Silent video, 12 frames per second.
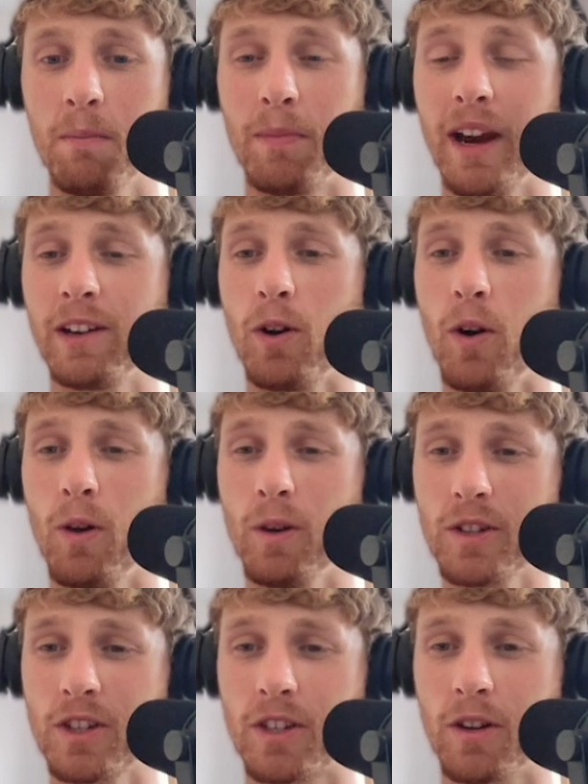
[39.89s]
but that
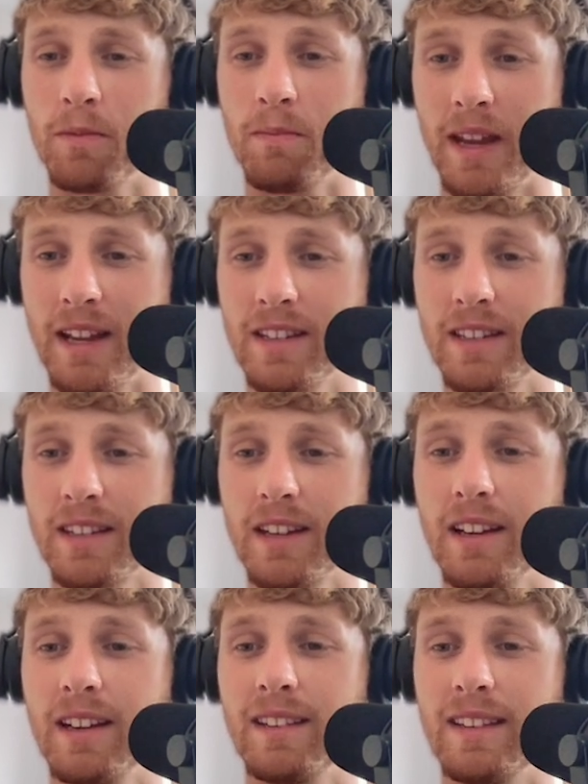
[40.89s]
also means
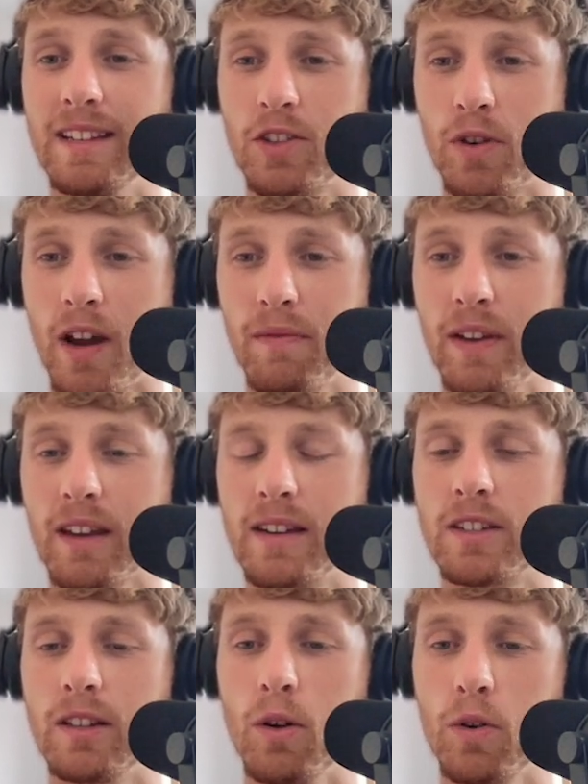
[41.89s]
this traffic
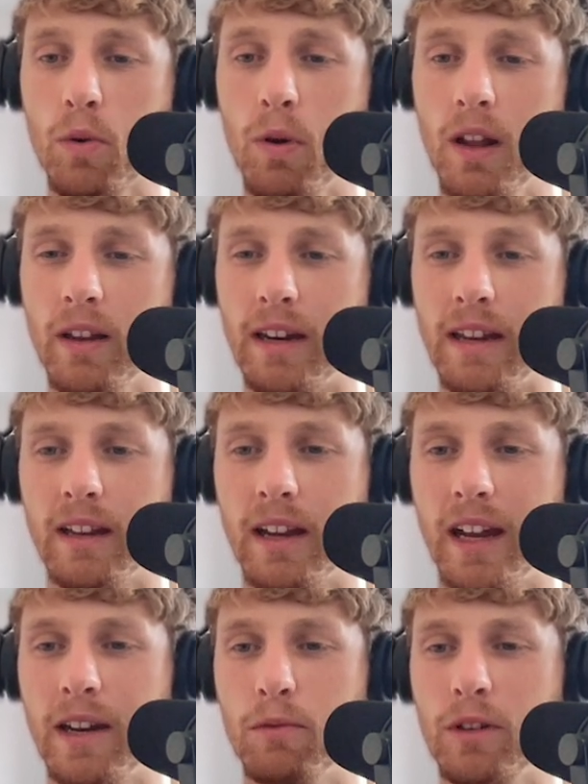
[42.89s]
is low quality
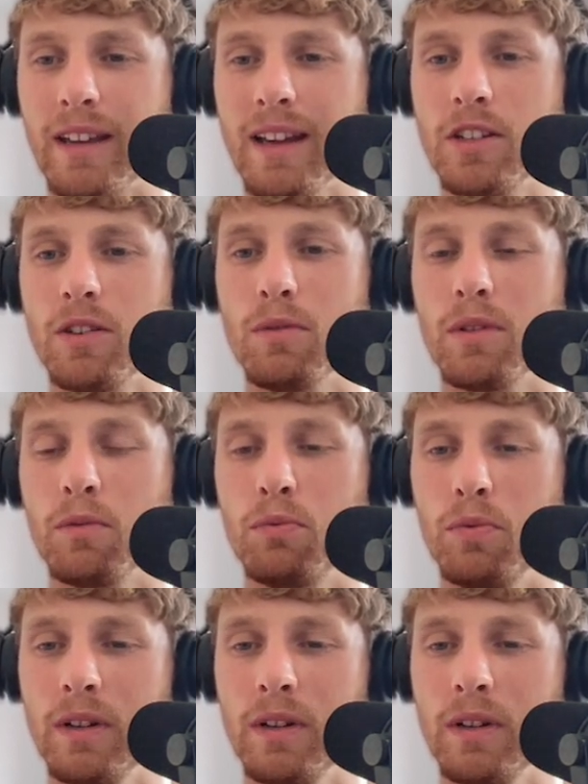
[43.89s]
and it will get you a